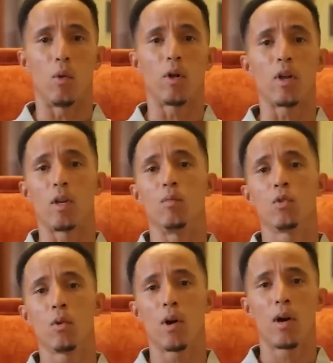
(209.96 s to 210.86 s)
working them
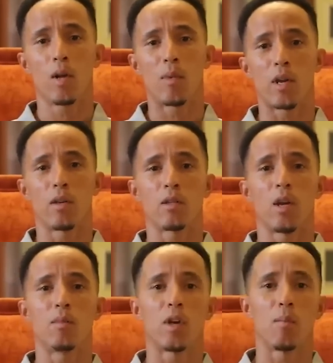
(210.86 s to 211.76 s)
too hard, but at the
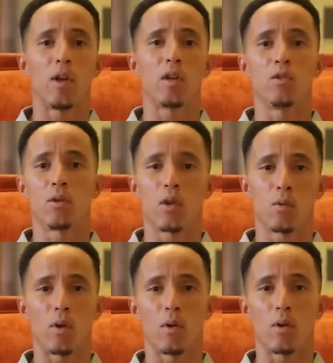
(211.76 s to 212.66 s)
same time making sure
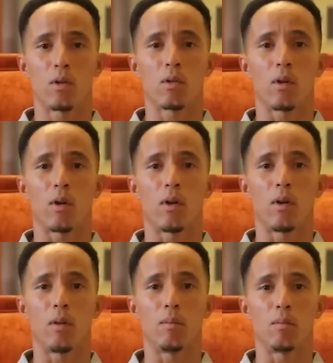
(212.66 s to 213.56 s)
that we are not
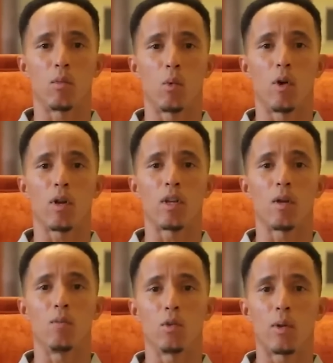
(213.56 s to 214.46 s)
working
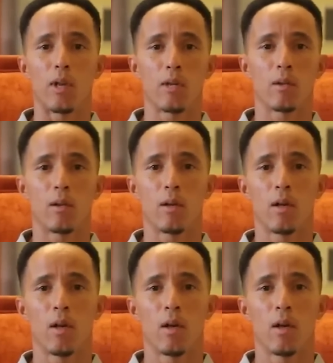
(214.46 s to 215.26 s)
them too little.